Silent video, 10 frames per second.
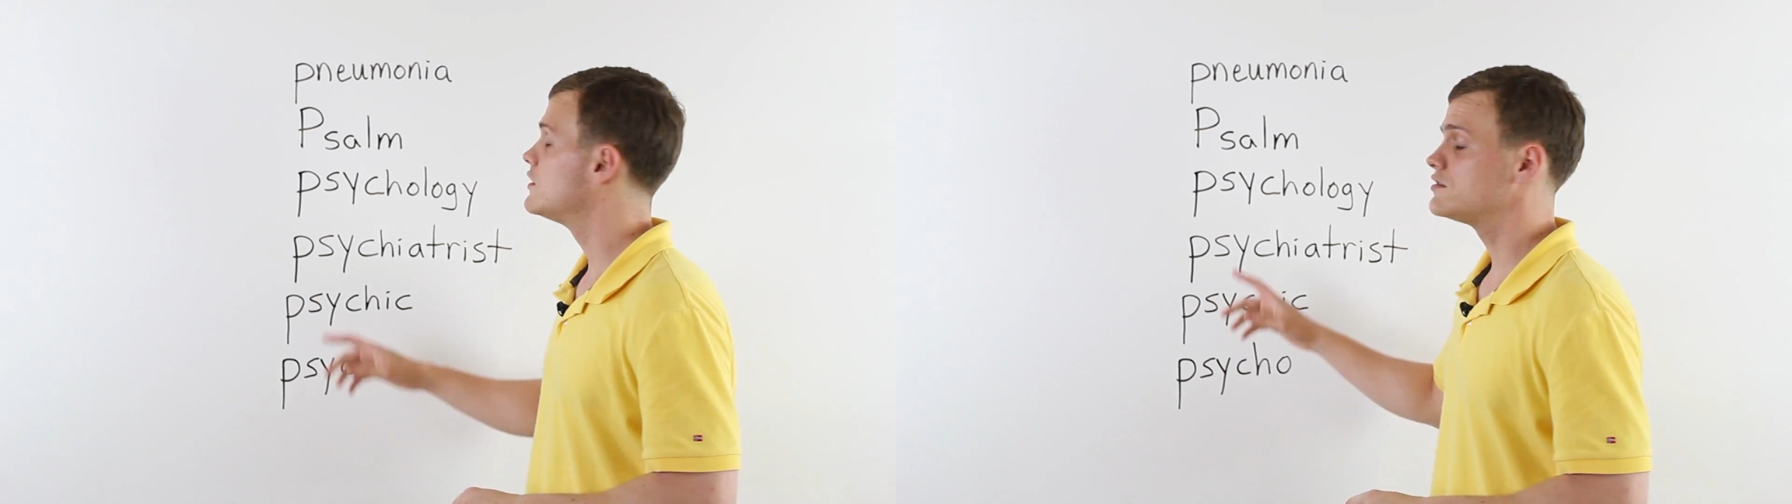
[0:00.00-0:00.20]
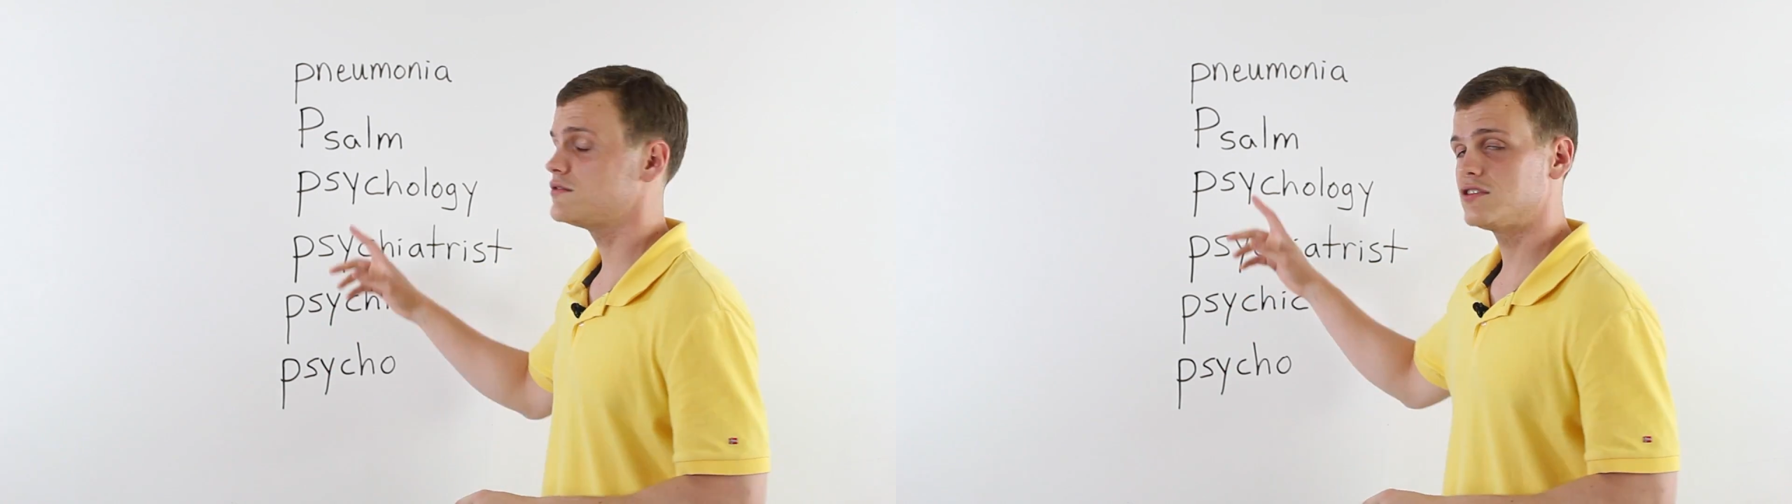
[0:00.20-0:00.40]

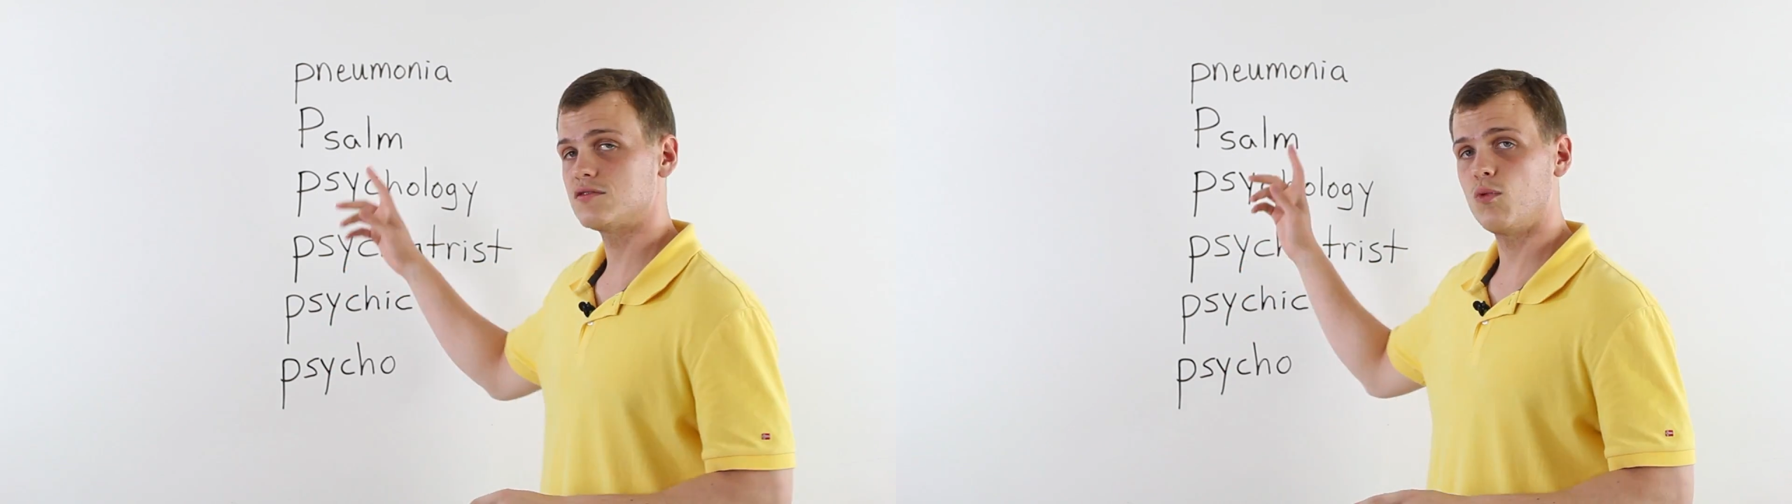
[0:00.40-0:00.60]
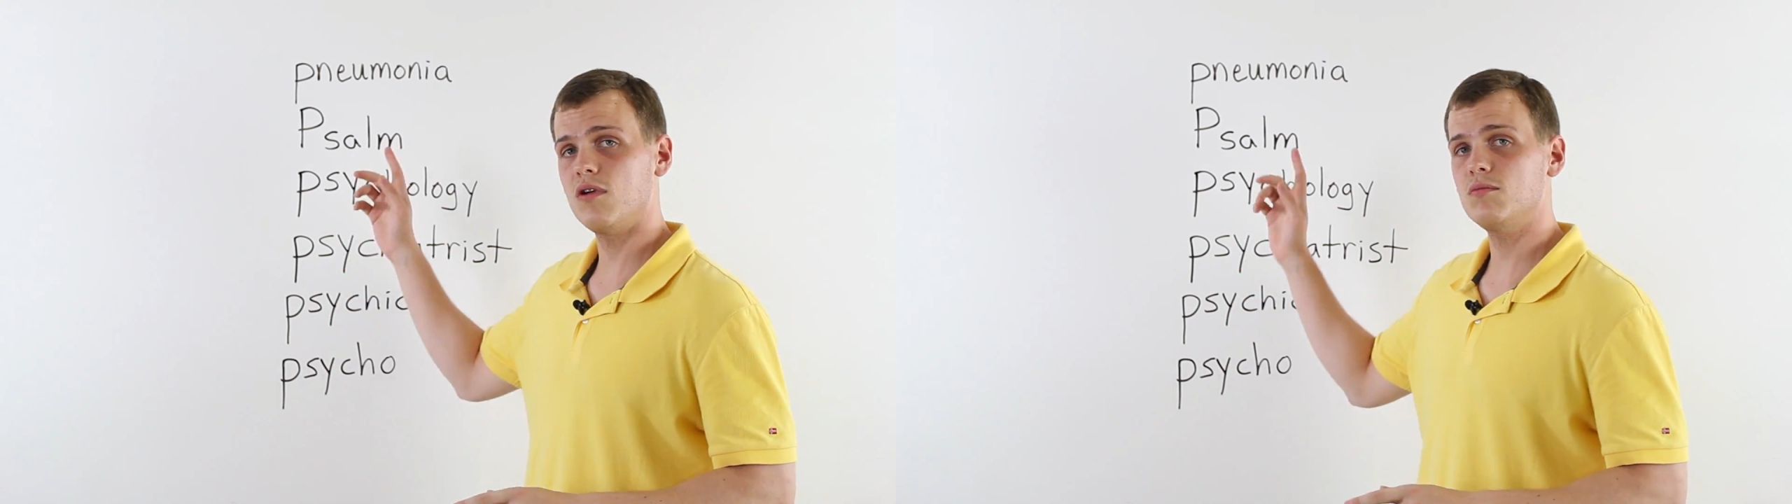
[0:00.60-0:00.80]
So
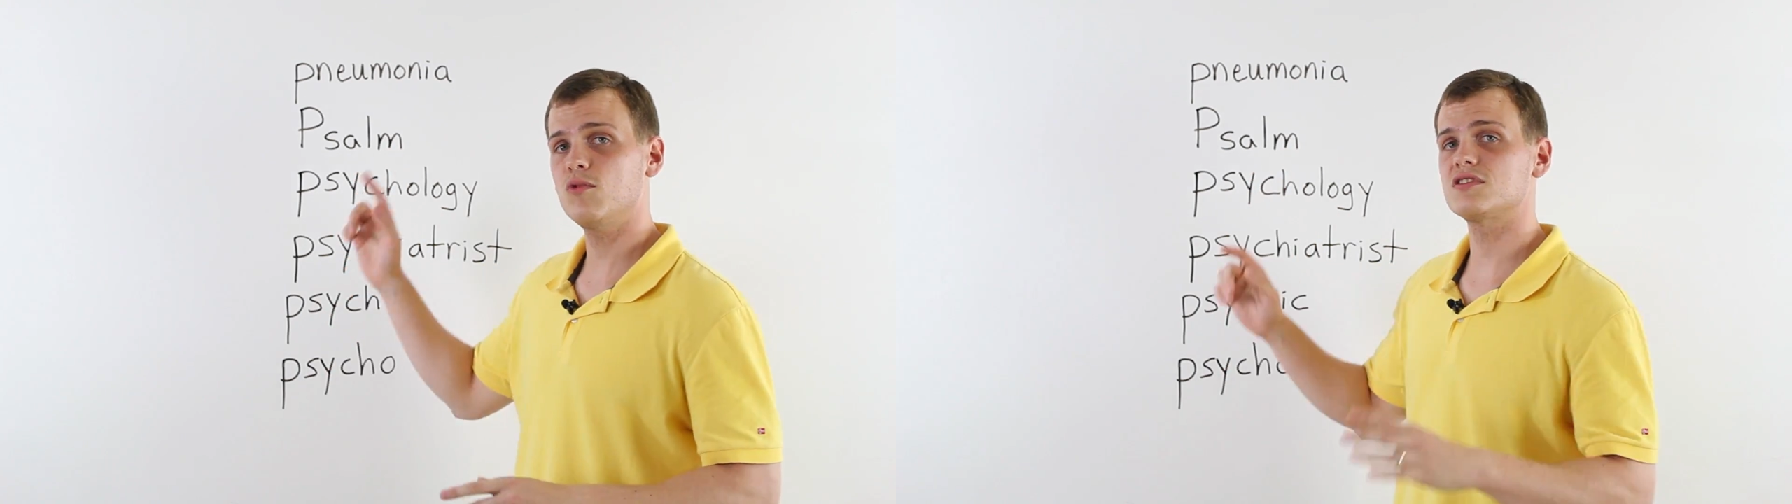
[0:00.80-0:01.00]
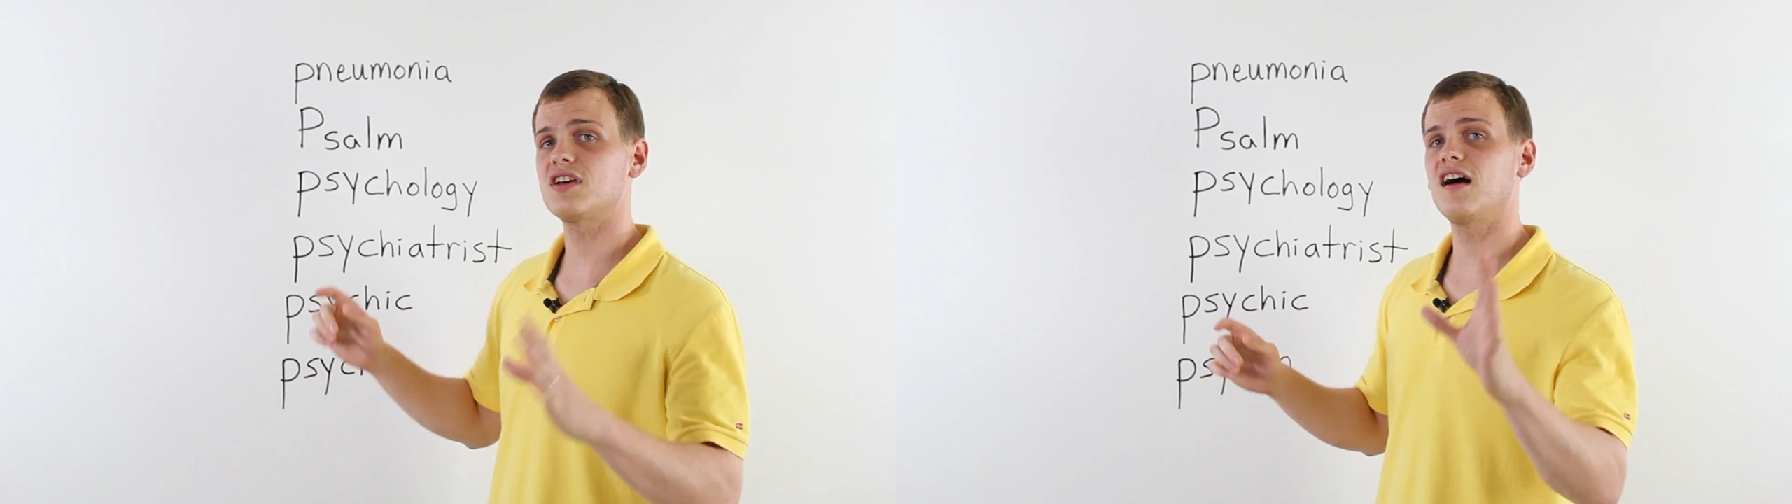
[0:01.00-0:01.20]
just one
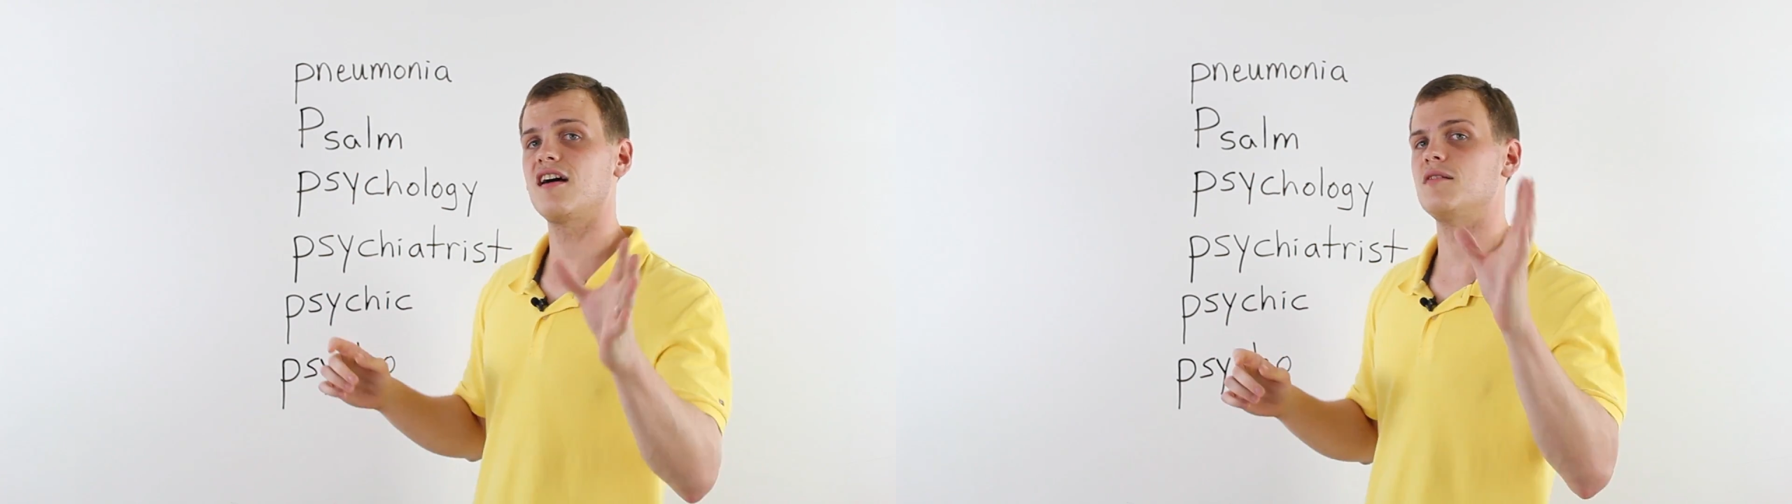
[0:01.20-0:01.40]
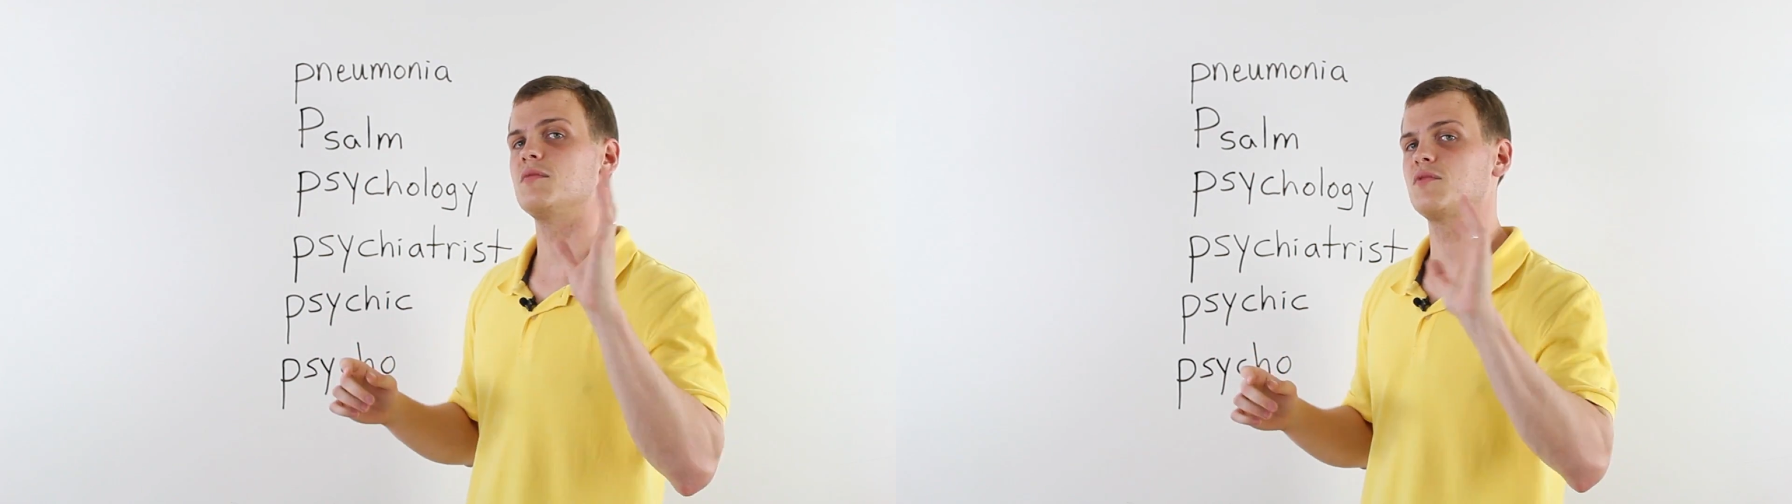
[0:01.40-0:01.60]
more time,